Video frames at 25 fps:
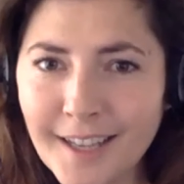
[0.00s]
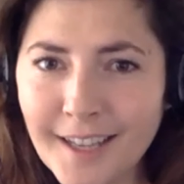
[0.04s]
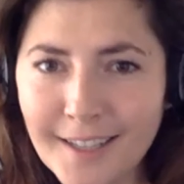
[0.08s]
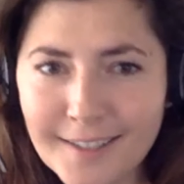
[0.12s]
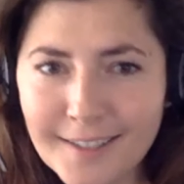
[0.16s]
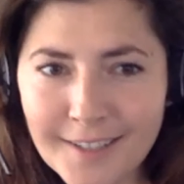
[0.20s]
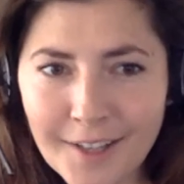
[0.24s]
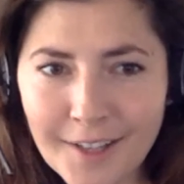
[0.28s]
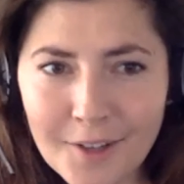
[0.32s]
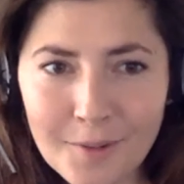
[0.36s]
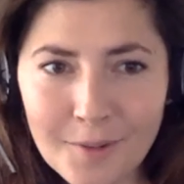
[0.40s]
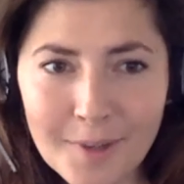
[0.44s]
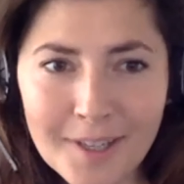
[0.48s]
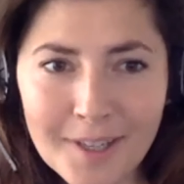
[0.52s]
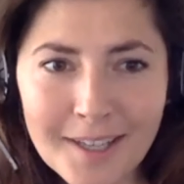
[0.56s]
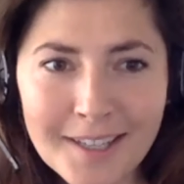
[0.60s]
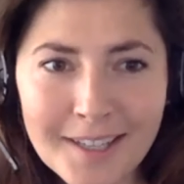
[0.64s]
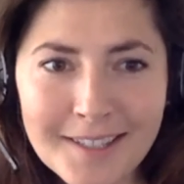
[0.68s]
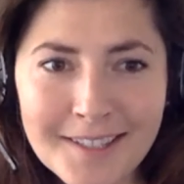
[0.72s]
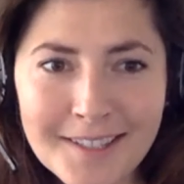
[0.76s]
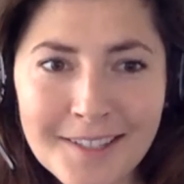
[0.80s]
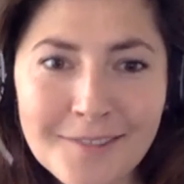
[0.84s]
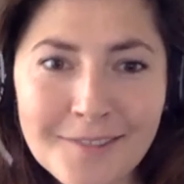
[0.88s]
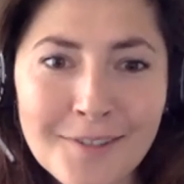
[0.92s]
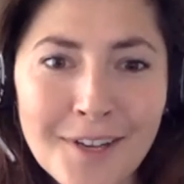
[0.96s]
another one, I
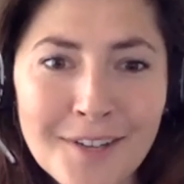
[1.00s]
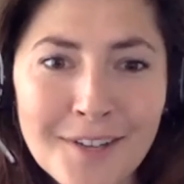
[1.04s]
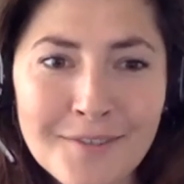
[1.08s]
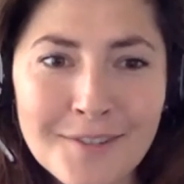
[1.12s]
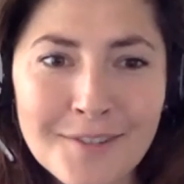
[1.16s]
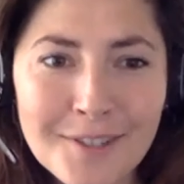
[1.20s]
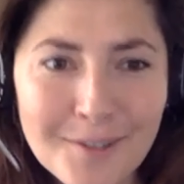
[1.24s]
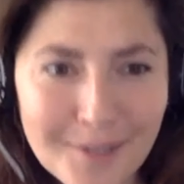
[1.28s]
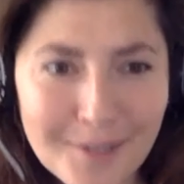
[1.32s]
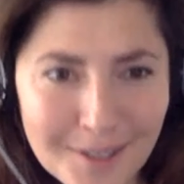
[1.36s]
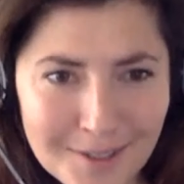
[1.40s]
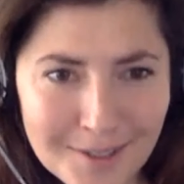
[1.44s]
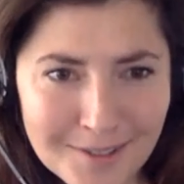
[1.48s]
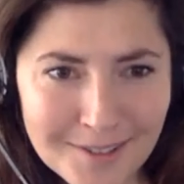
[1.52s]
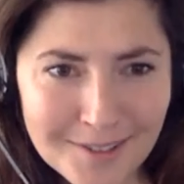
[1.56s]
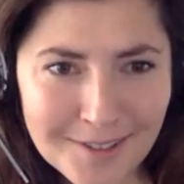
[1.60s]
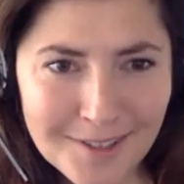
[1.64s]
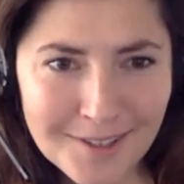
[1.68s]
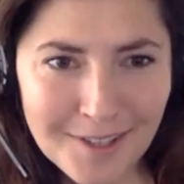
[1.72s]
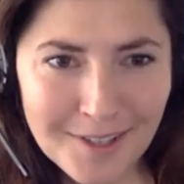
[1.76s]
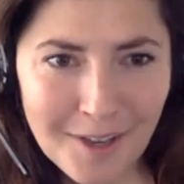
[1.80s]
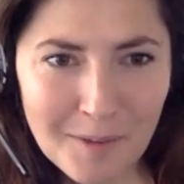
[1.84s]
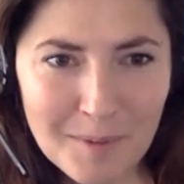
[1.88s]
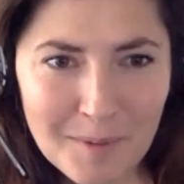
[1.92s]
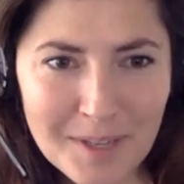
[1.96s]
see a lot of good
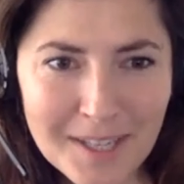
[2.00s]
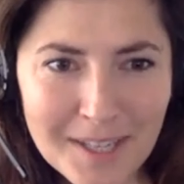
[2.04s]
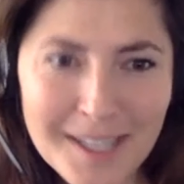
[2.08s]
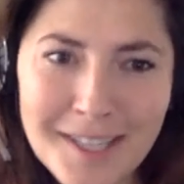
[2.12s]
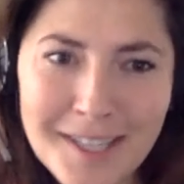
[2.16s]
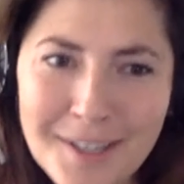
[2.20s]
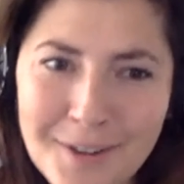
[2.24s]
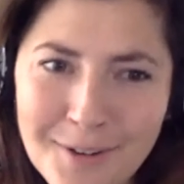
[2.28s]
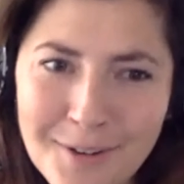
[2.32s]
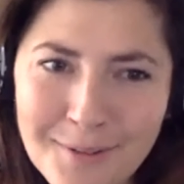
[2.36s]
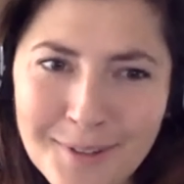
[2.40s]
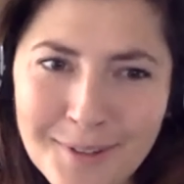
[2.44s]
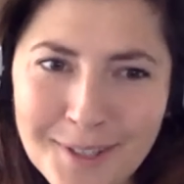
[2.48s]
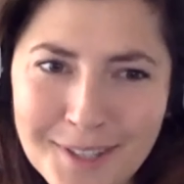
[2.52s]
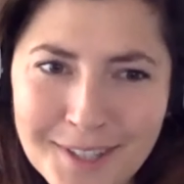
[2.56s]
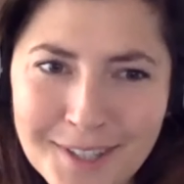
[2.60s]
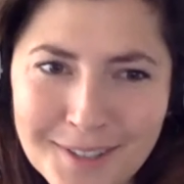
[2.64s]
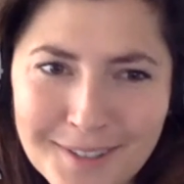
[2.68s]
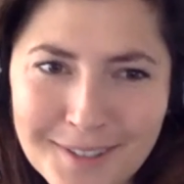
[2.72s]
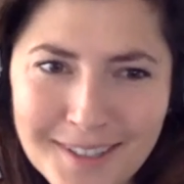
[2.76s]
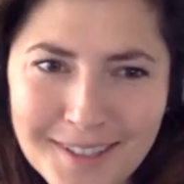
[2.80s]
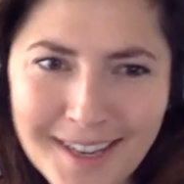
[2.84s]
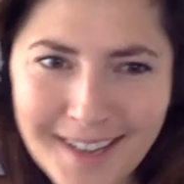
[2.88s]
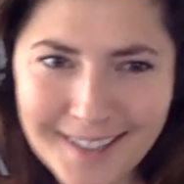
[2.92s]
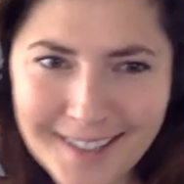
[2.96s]
questions coming in from the
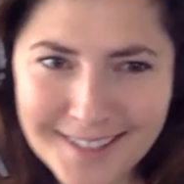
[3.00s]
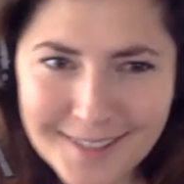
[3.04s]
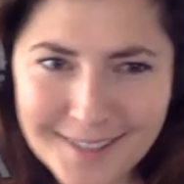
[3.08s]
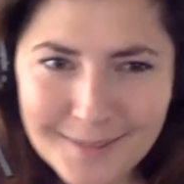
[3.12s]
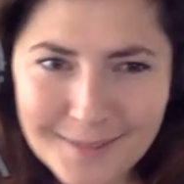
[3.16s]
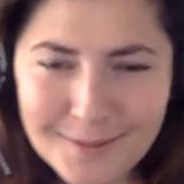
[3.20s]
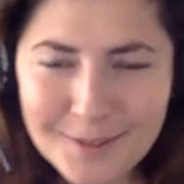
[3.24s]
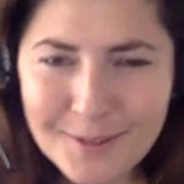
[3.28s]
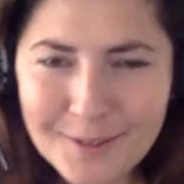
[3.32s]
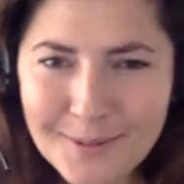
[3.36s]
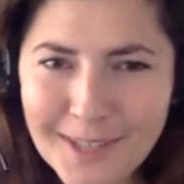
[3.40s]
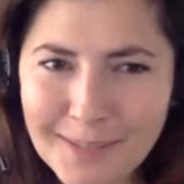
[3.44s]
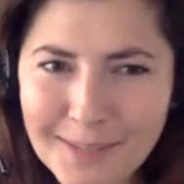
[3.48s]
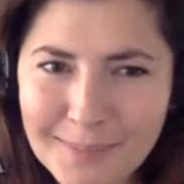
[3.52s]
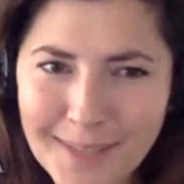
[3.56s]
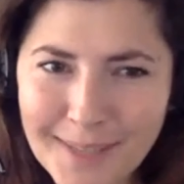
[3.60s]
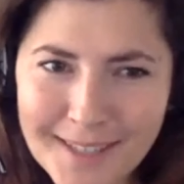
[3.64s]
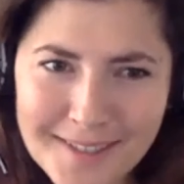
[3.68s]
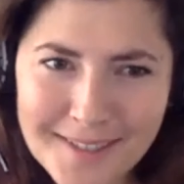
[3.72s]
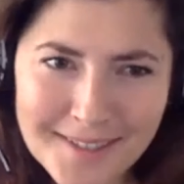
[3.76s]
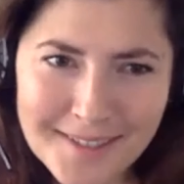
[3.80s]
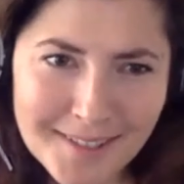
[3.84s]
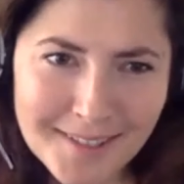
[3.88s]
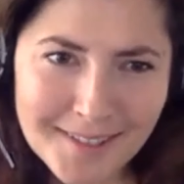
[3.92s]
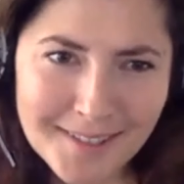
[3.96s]
Q&A, so I'm doing my
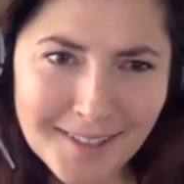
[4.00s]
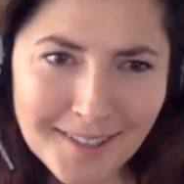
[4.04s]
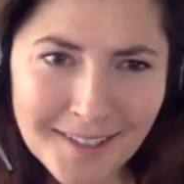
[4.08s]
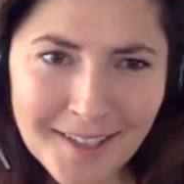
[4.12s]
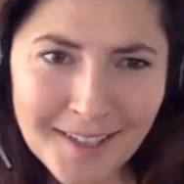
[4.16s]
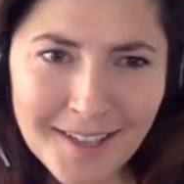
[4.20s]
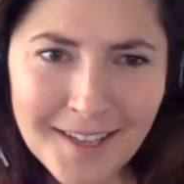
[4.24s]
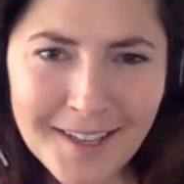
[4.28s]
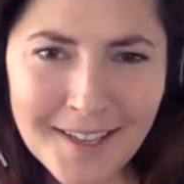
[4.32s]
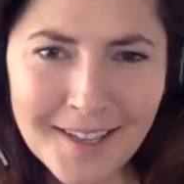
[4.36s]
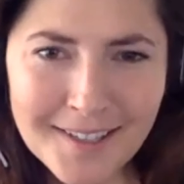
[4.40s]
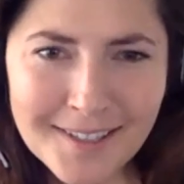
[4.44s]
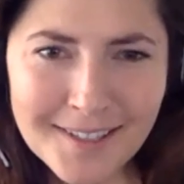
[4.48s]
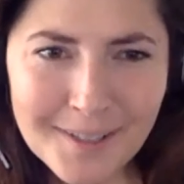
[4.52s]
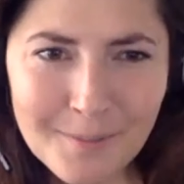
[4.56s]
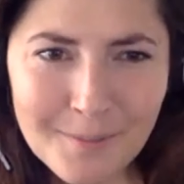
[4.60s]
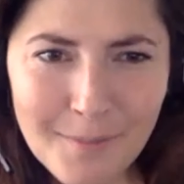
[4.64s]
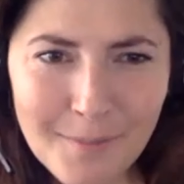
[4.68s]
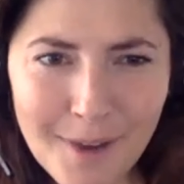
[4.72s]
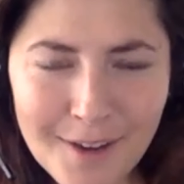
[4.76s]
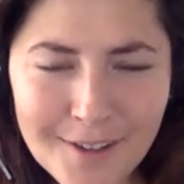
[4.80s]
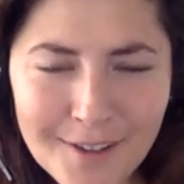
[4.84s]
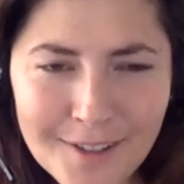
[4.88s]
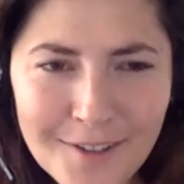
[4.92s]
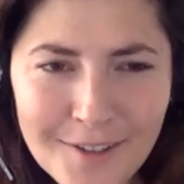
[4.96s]
best to
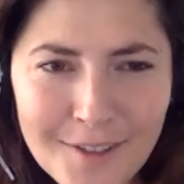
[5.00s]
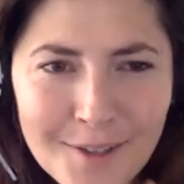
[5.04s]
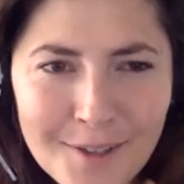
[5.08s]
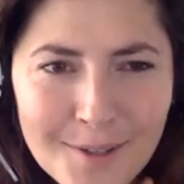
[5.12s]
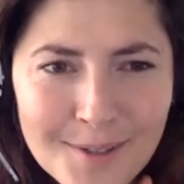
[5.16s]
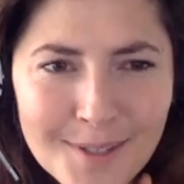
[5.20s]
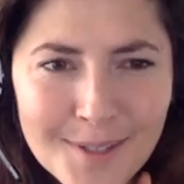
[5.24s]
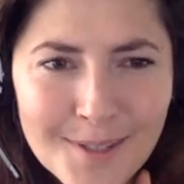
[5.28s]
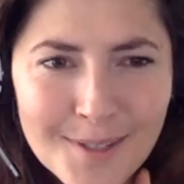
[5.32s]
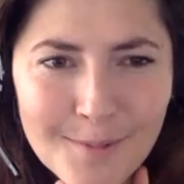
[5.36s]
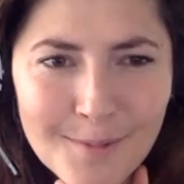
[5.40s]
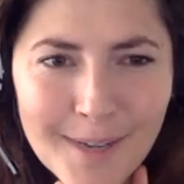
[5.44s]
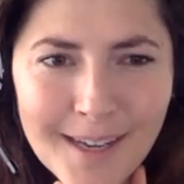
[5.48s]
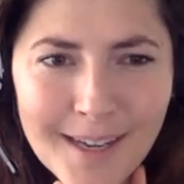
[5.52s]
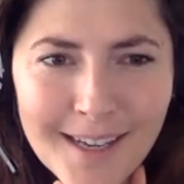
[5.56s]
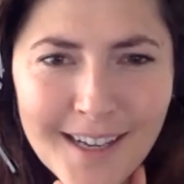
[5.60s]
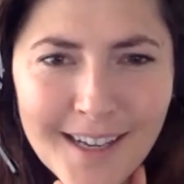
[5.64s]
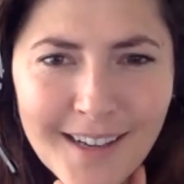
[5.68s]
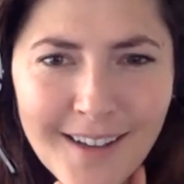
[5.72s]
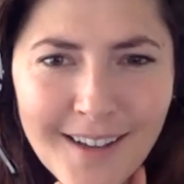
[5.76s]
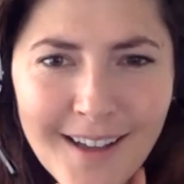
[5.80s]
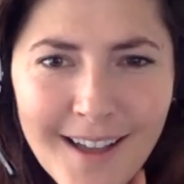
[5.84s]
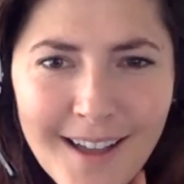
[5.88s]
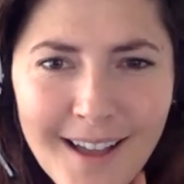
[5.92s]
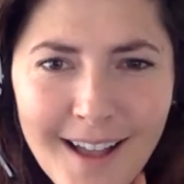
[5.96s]
monitor those as
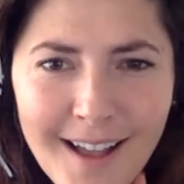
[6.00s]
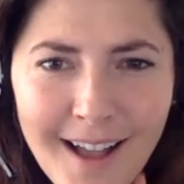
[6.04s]
well.